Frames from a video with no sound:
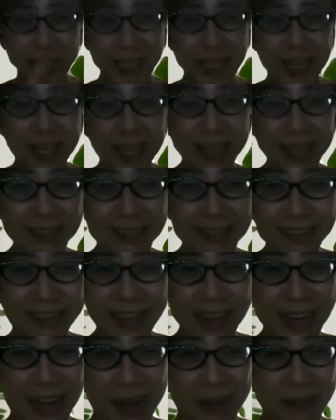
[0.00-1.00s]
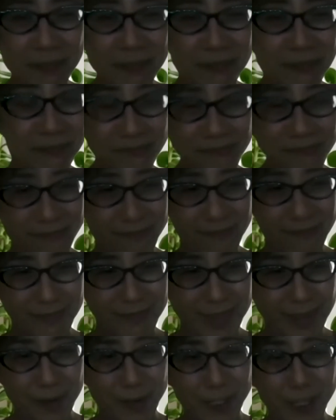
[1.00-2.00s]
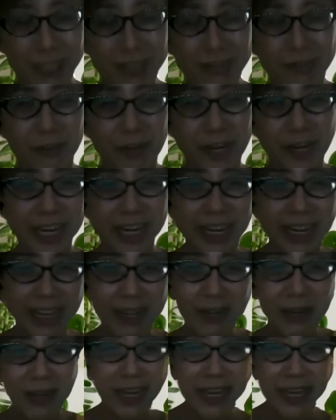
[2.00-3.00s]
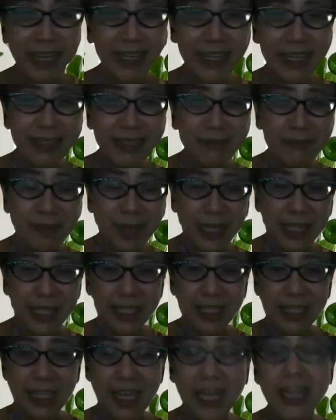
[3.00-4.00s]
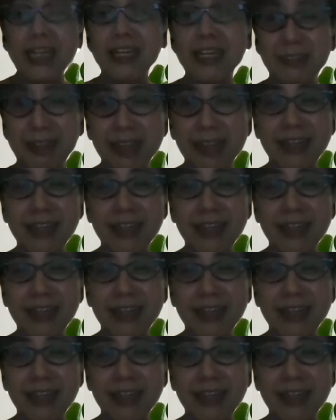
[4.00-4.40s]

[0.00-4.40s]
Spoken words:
say, you know, I wasn't great at it. But I learned.